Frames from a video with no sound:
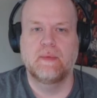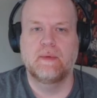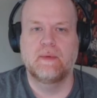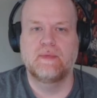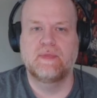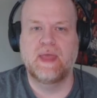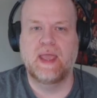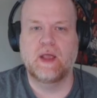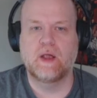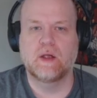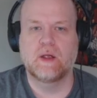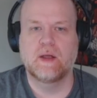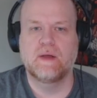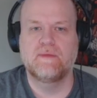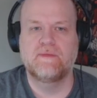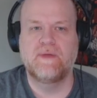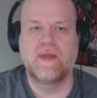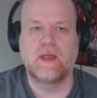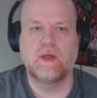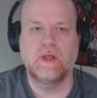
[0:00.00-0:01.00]
They are
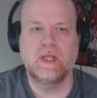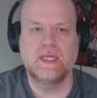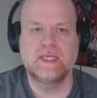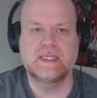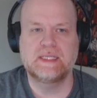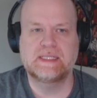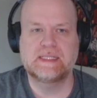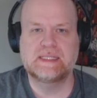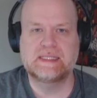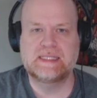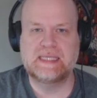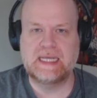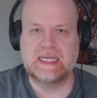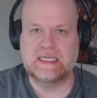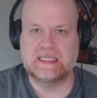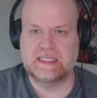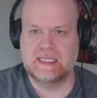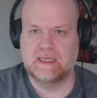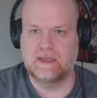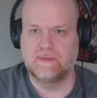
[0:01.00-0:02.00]
very
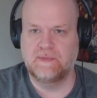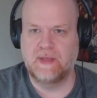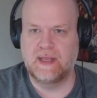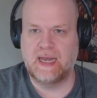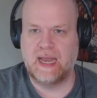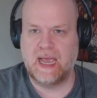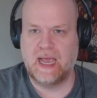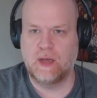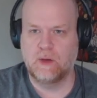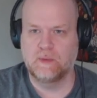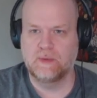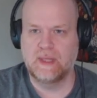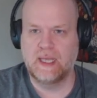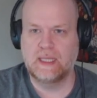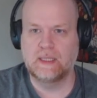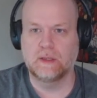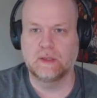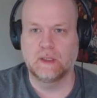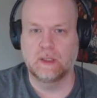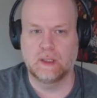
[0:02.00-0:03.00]
distinctive in how they
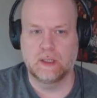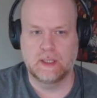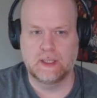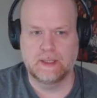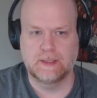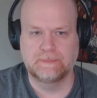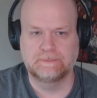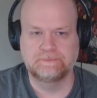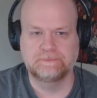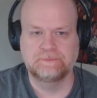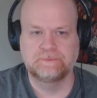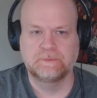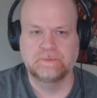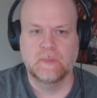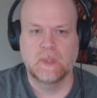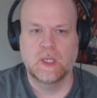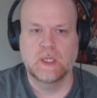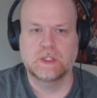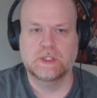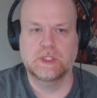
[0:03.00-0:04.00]
look.
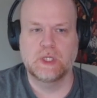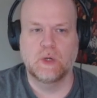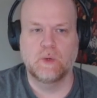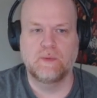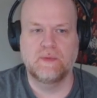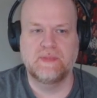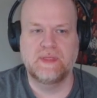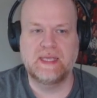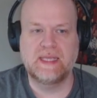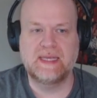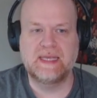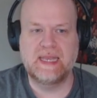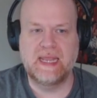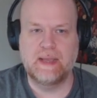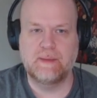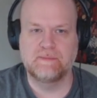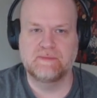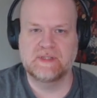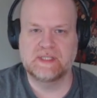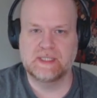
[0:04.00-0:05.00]
So the
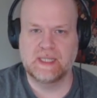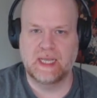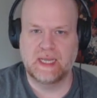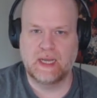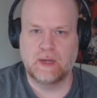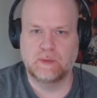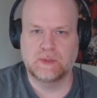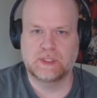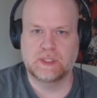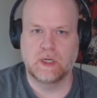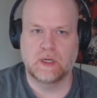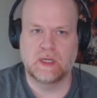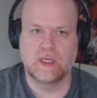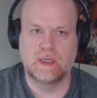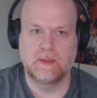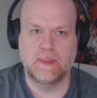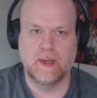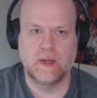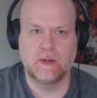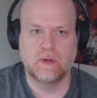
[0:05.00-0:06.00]
nymphs, like I was
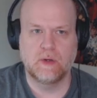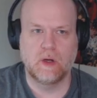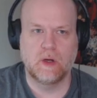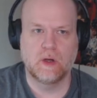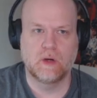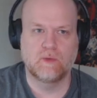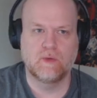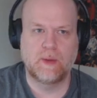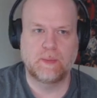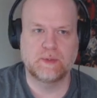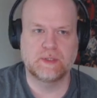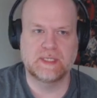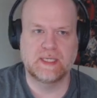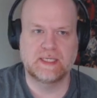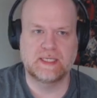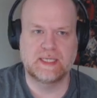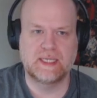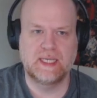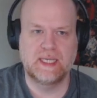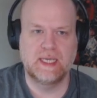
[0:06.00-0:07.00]
talking about, are
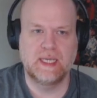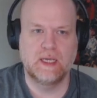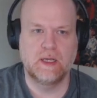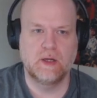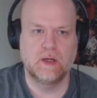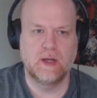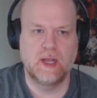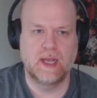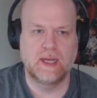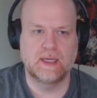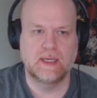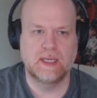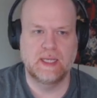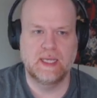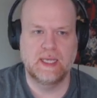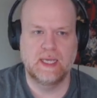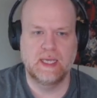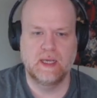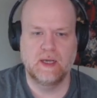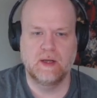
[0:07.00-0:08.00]
represented here and
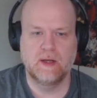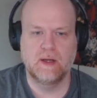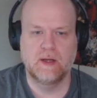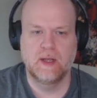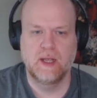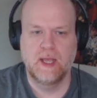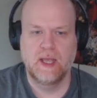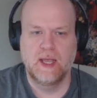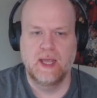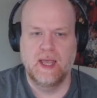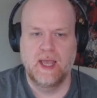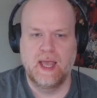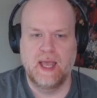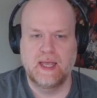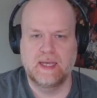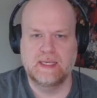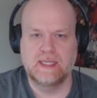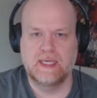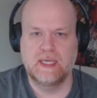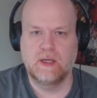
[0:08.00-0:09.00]
here
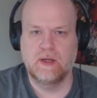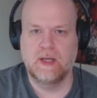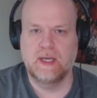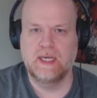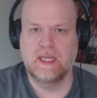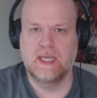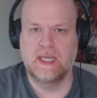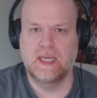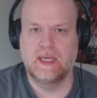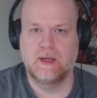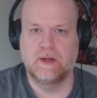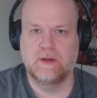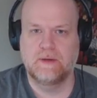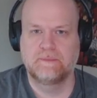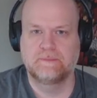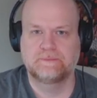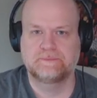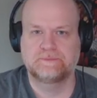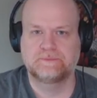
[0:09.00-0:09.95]
and here and here.